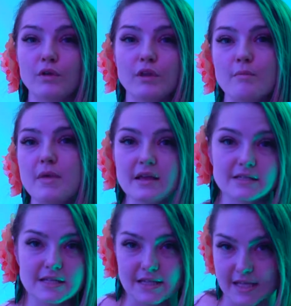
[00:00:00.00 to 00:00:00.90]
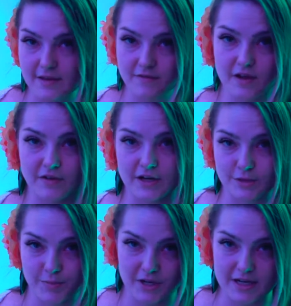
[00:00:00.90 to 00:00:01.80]
really amazing that they've never
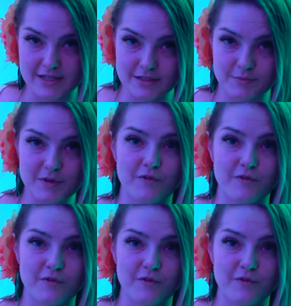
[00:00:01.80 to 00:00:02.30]
experienced